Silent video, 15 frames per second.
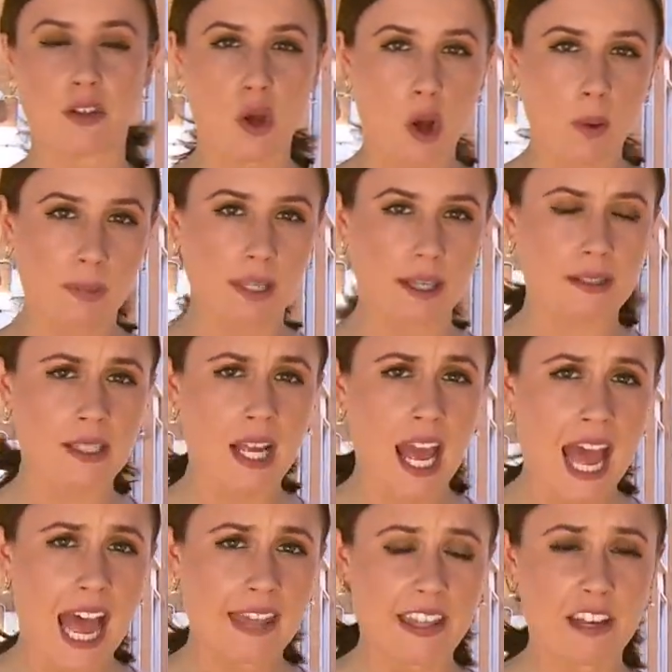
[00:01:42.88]
the complex,
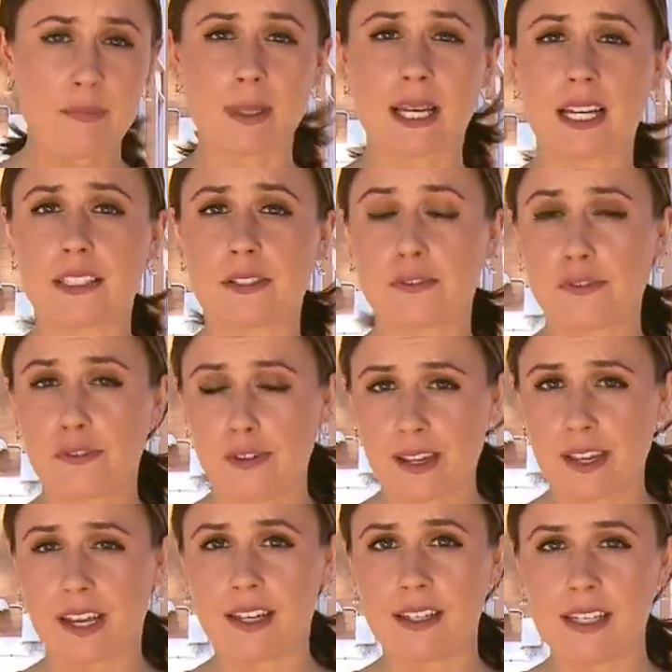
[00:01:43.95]
and they've begun to
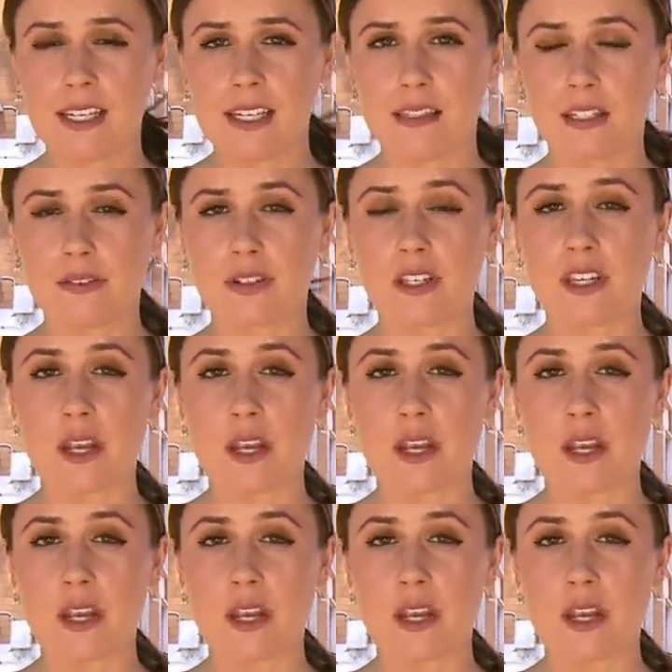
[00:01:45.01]
fear living